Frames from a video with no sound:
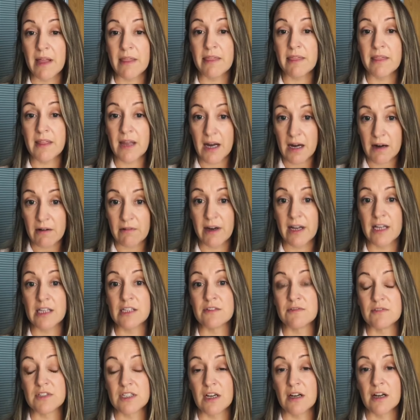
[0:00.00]
their range
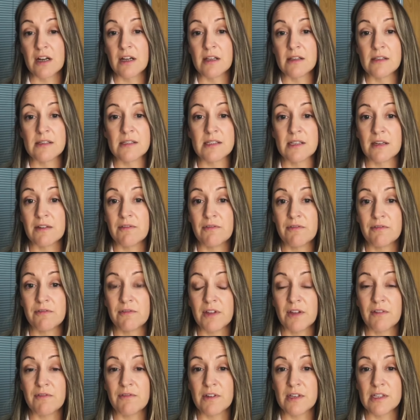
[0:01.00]
of tiles.
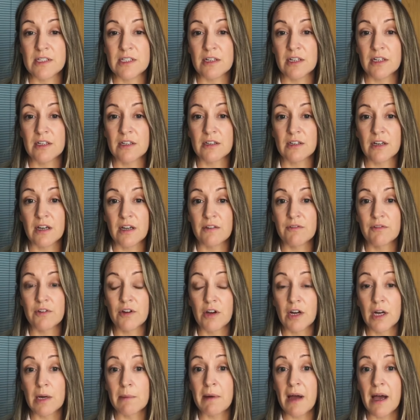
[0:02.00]
They've a certain kind of
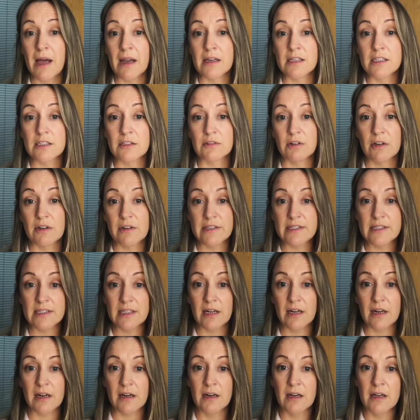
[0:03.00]
colour palette across
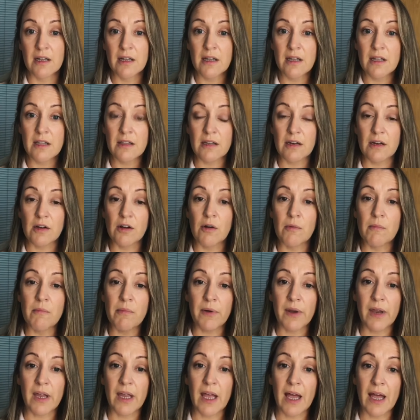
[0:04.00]
their
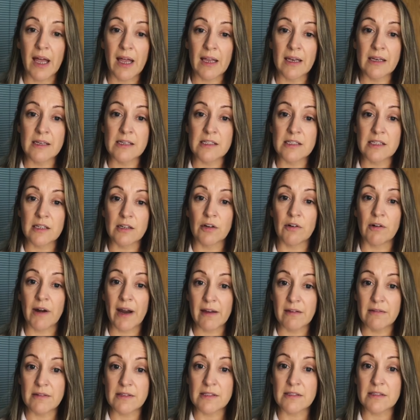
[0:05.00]
company, and their
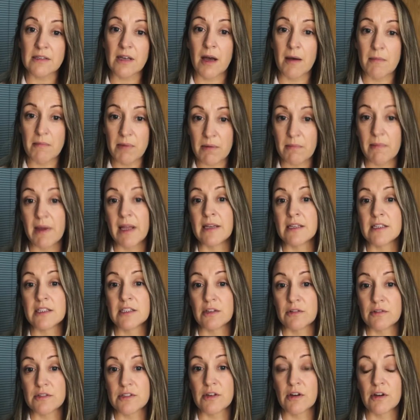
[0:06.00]
grouts complement
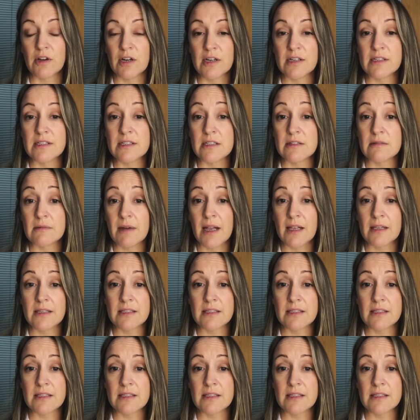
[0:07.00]
those colours as well.